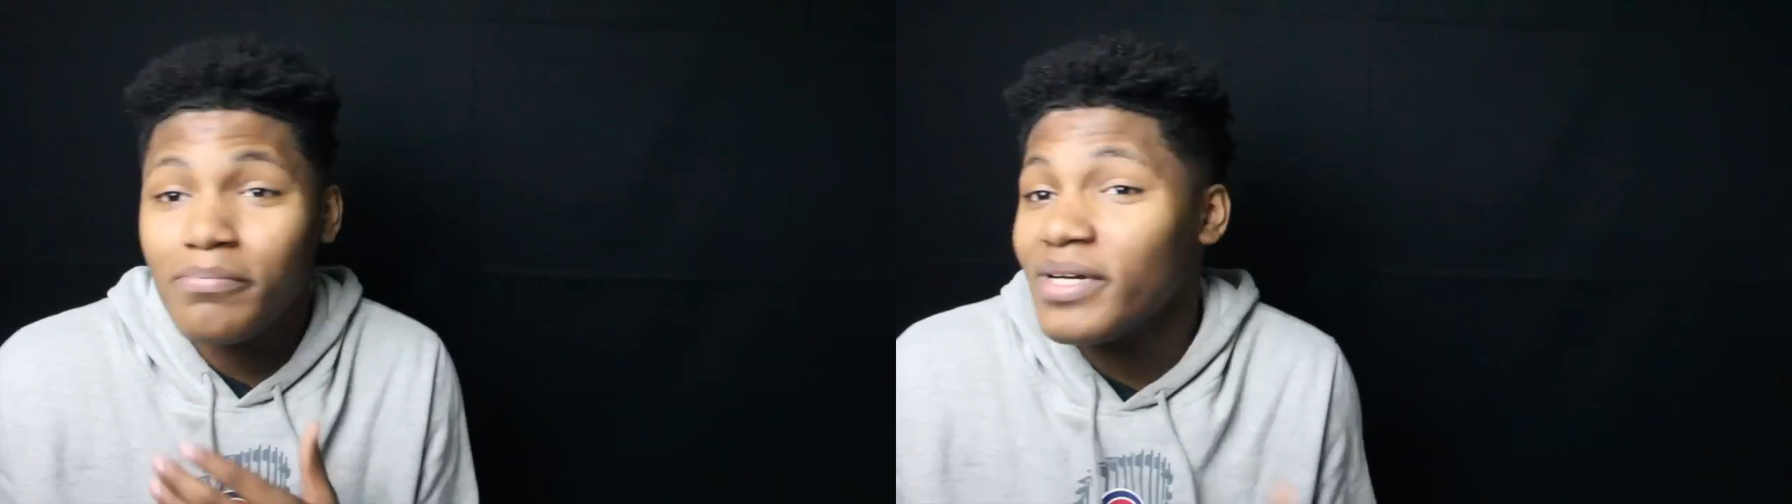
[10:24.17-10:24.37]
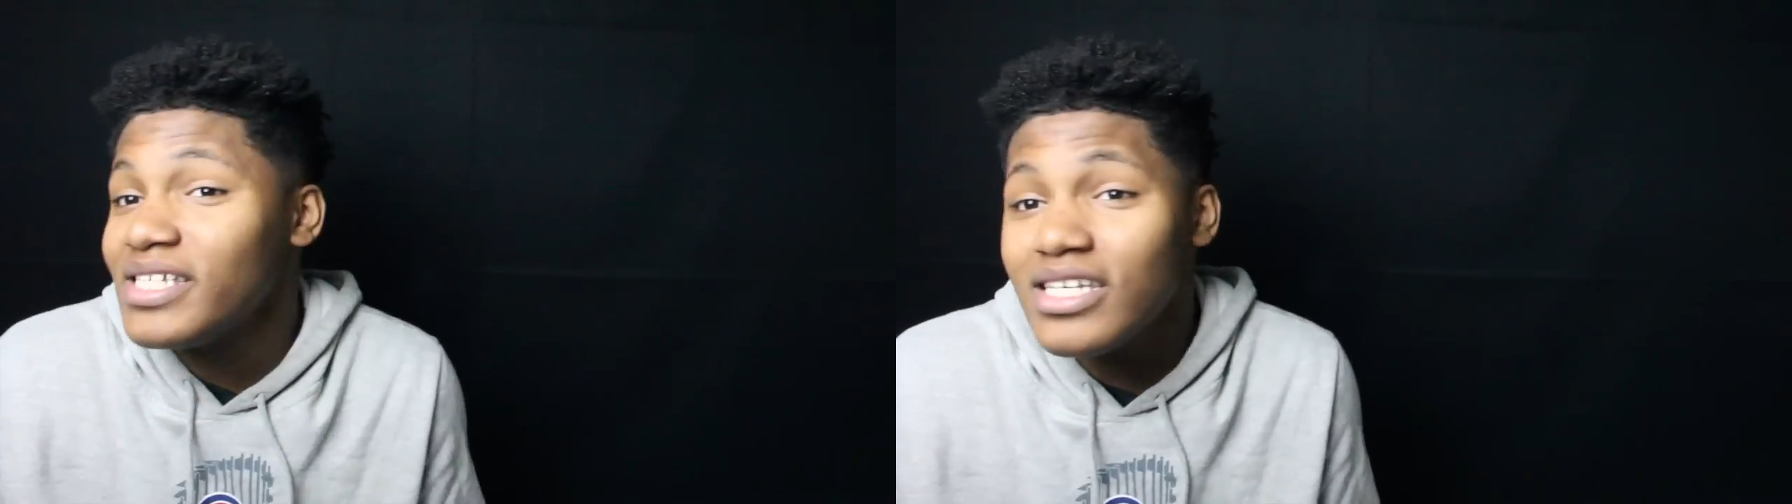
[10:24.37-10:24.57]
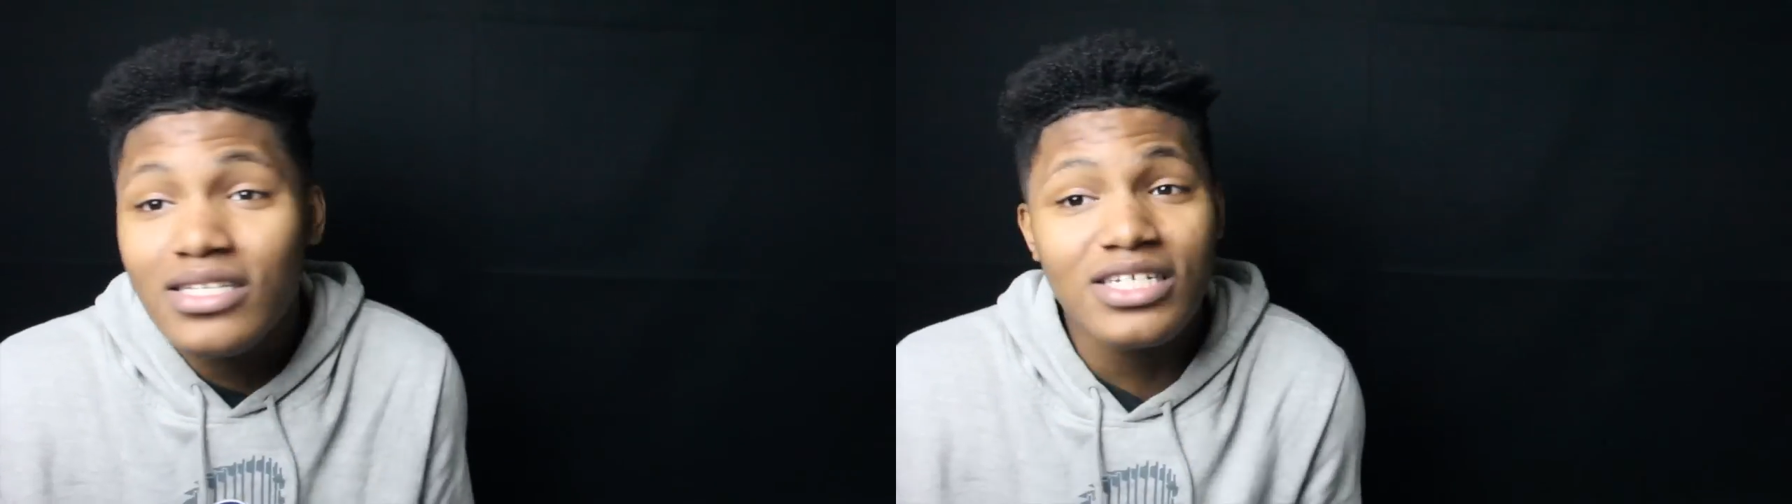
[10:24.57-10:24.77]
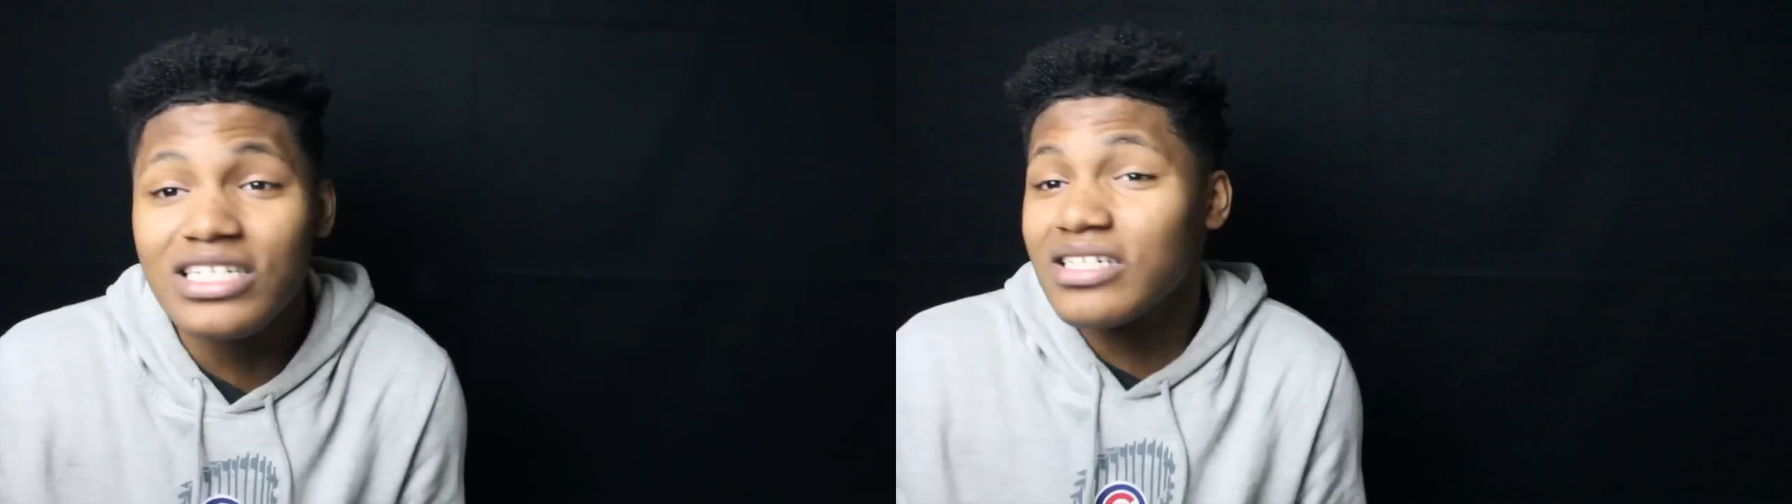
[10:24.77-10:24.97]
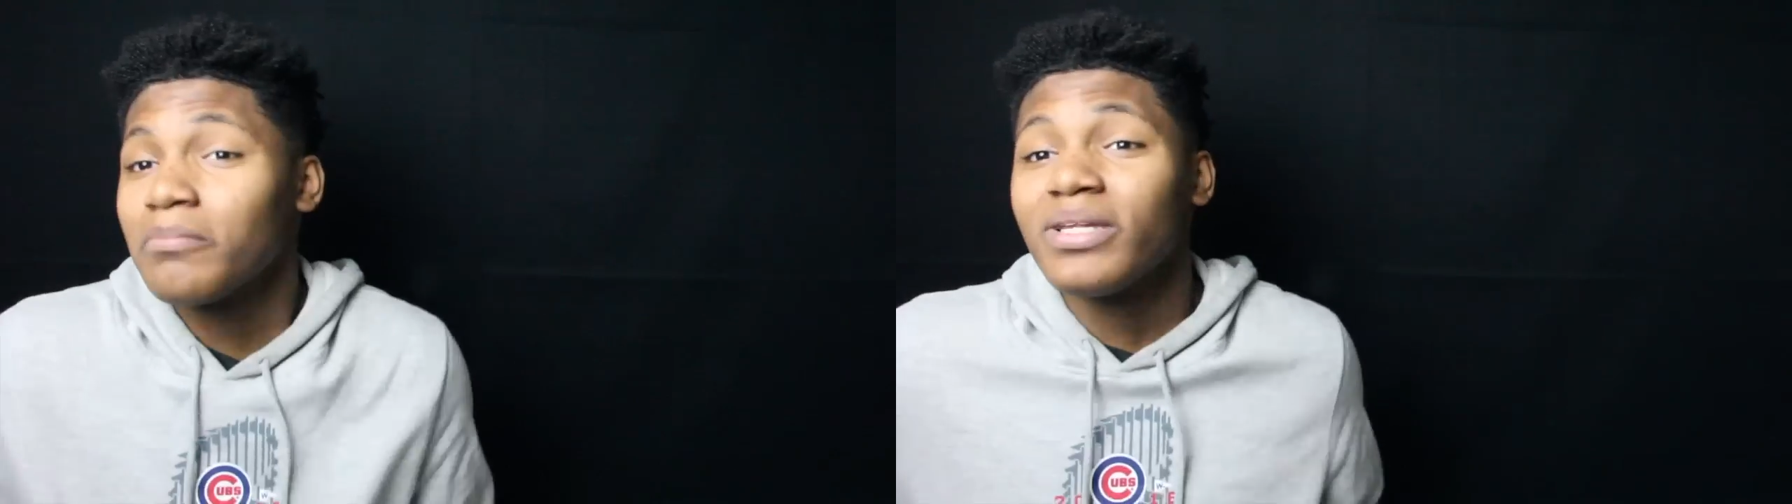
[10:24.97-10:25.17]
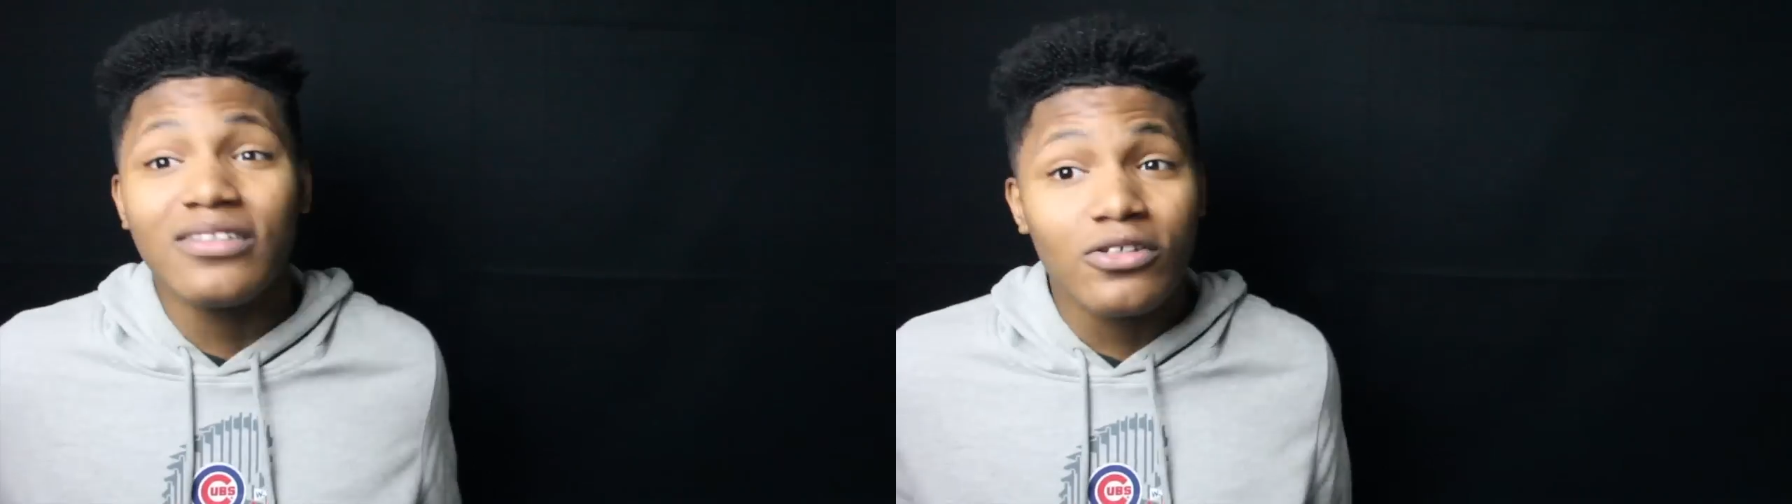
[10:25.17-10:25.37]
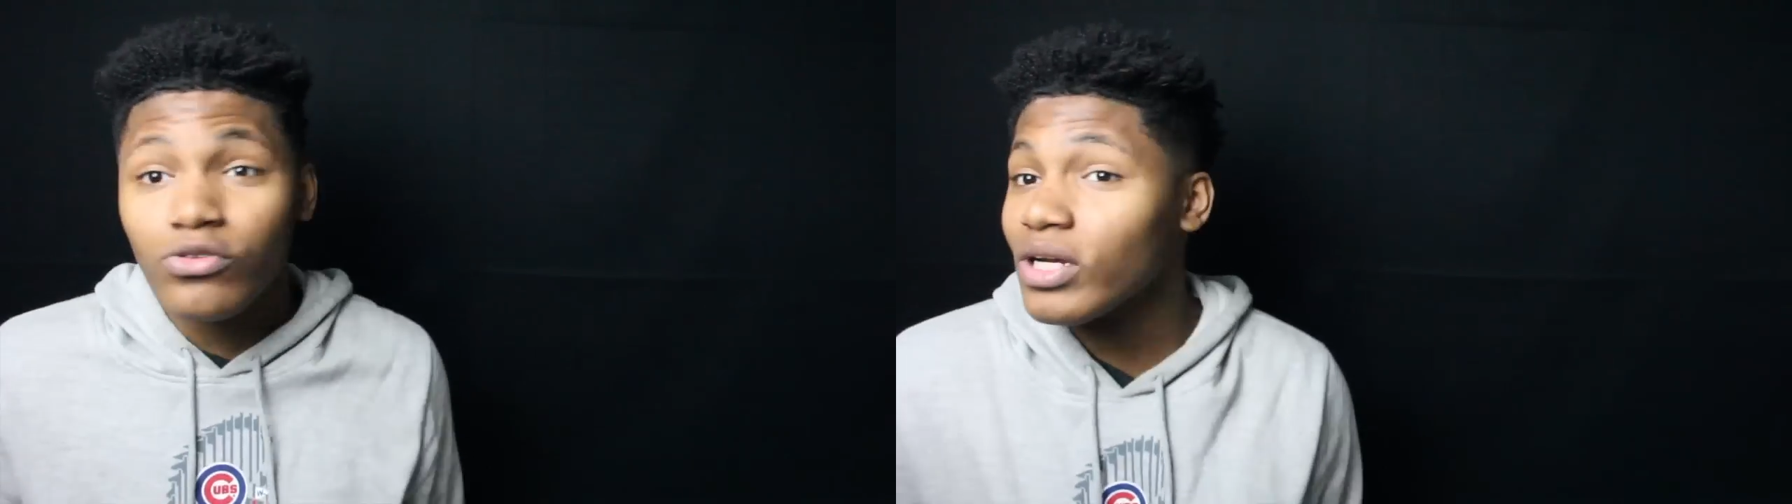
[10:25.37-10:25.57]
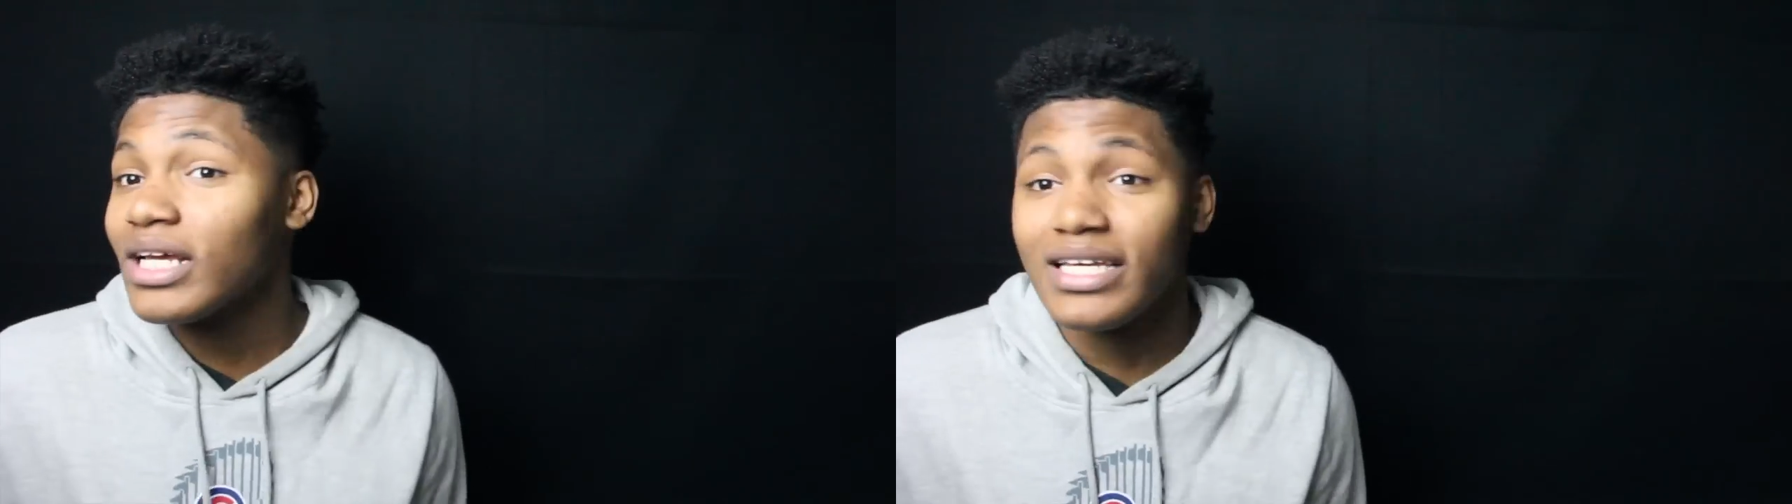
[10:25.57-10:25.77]
But just complete the
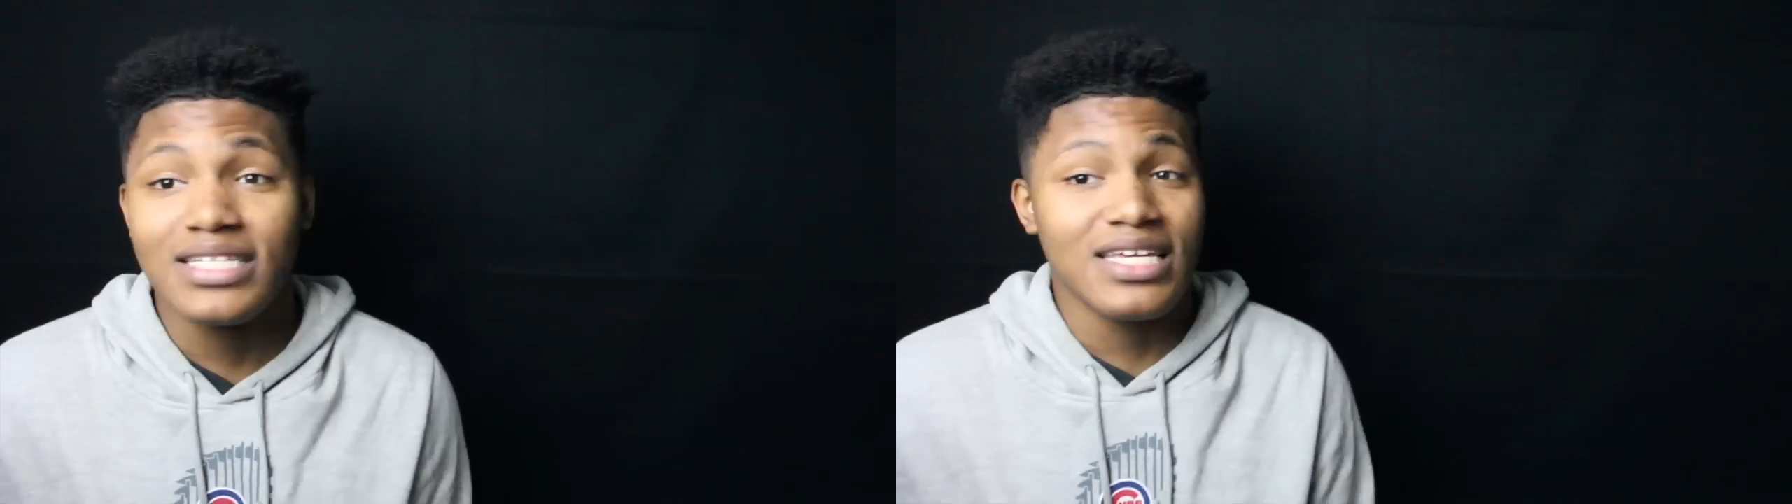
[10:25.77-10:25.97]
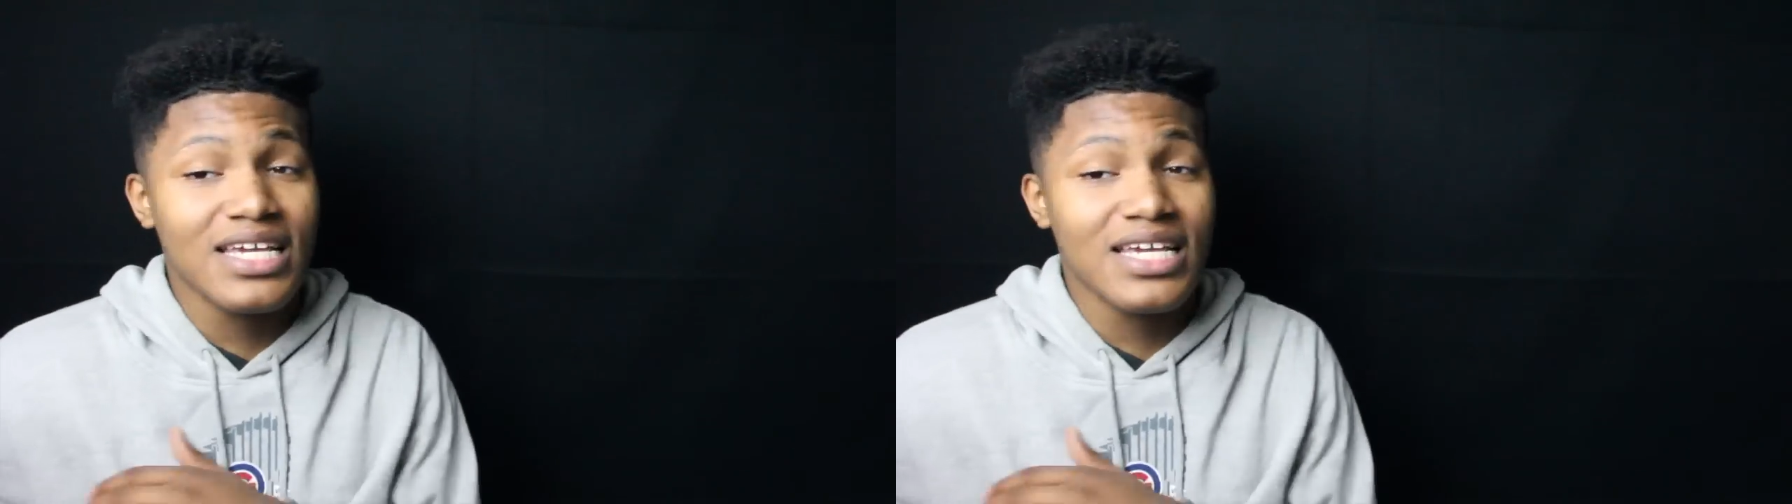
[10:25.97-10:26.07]
3 clicks.